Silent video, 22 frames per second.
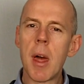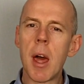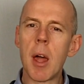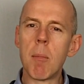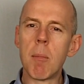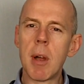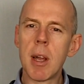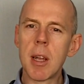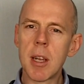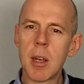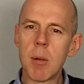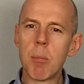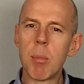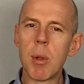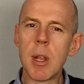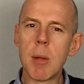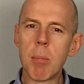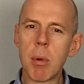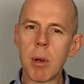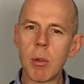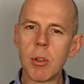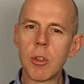and my
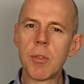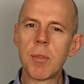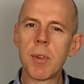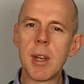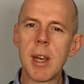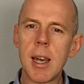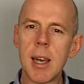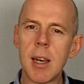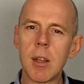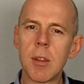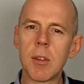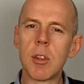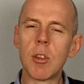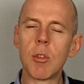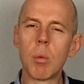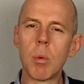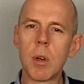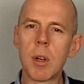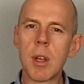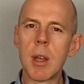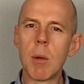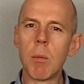company Blue Sphere Health
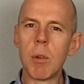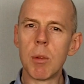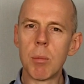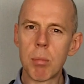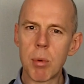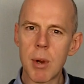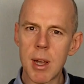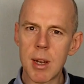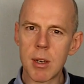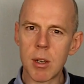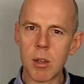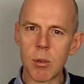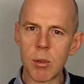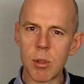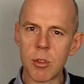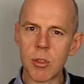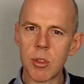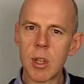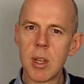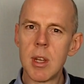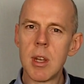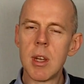is working with brand
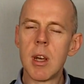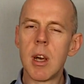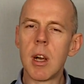owners